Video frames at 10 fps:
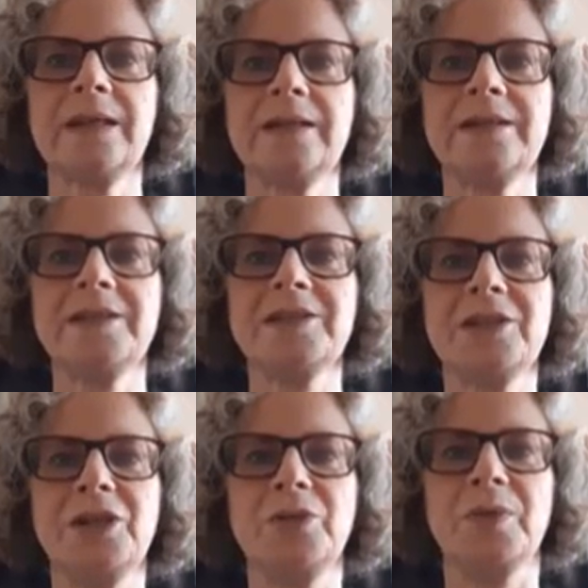This is the
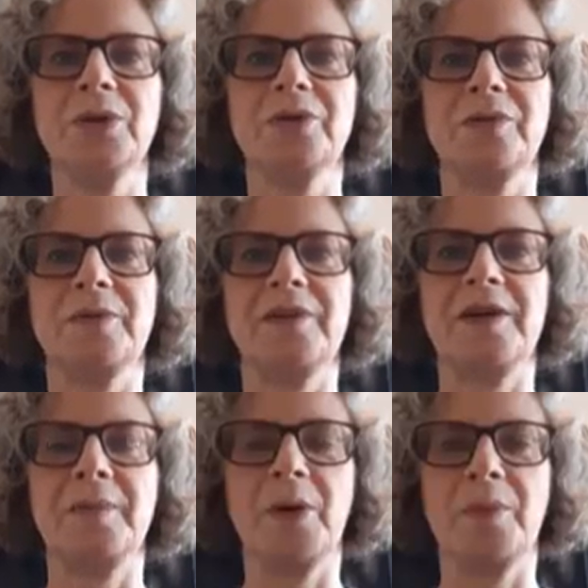new book from a
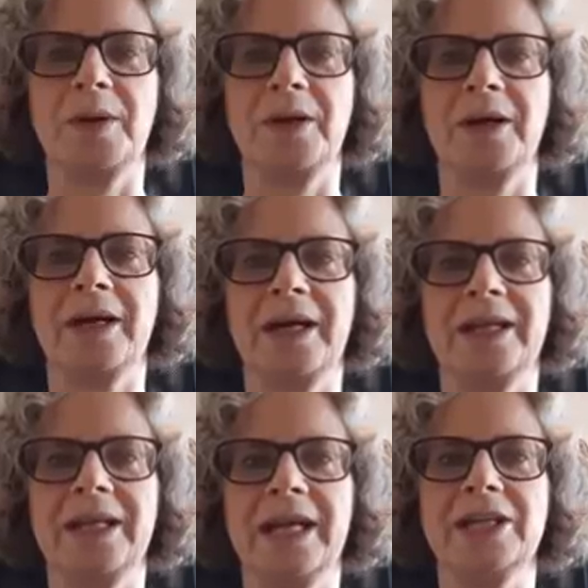very popular and
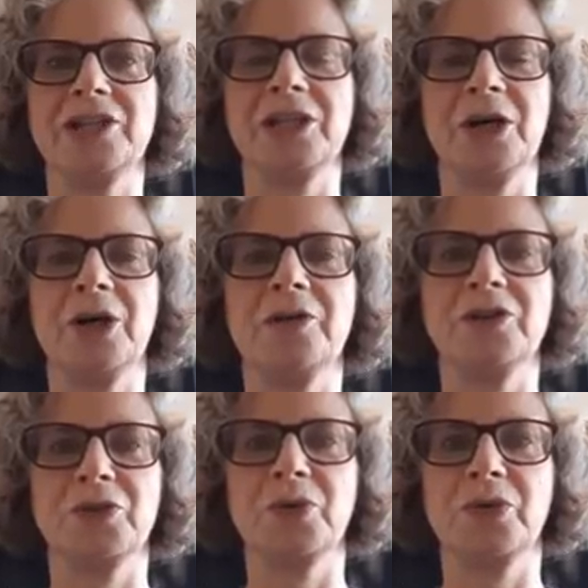engaging
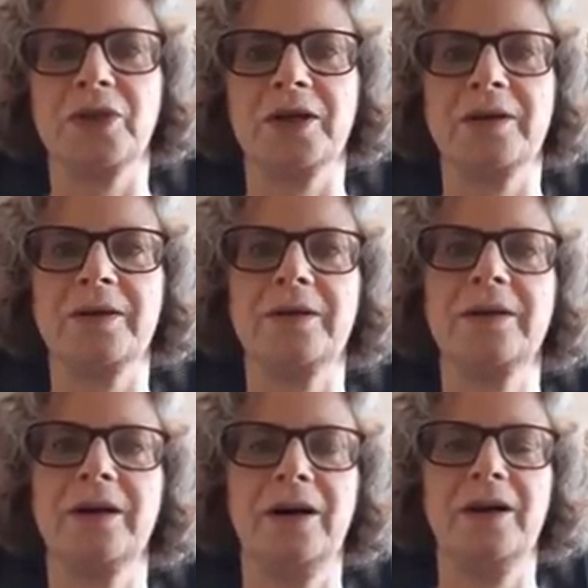Irish author.
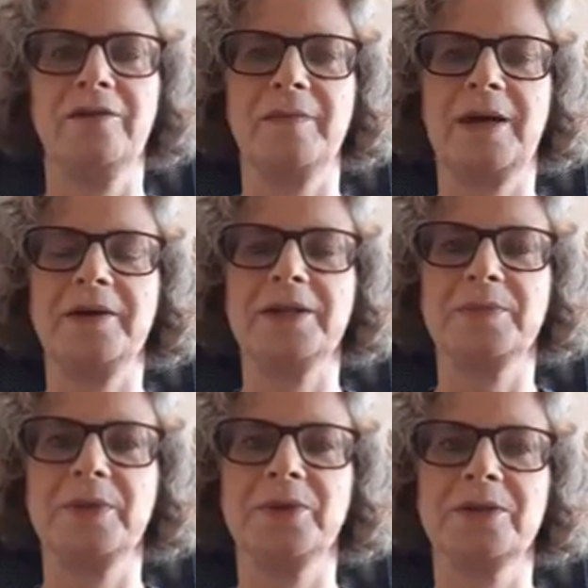I love Marion's
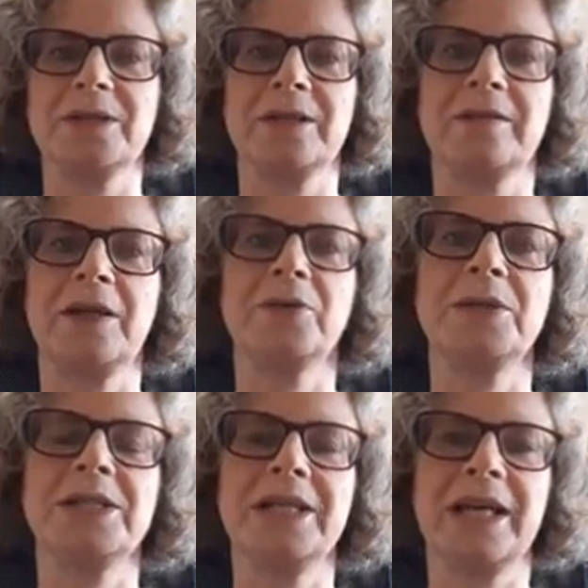books. They
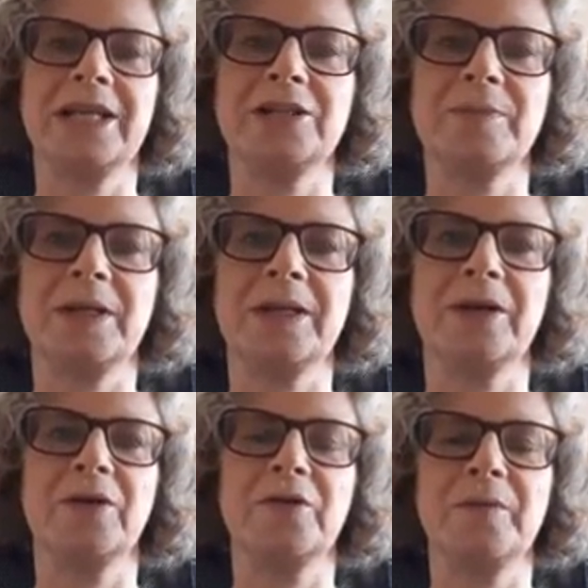always engage me
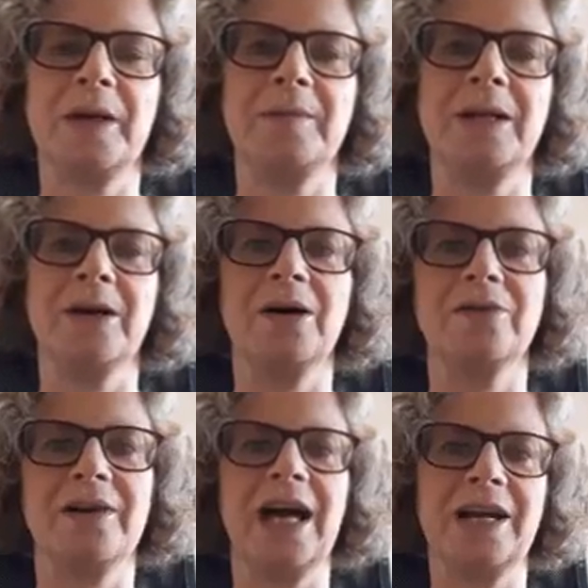and often make me
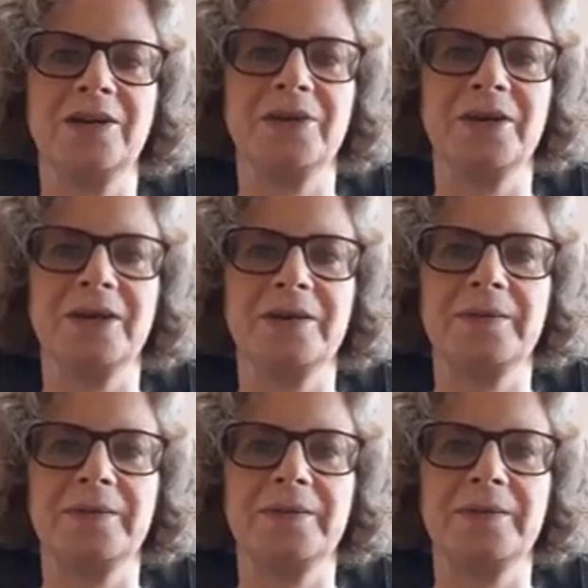laugh and cry.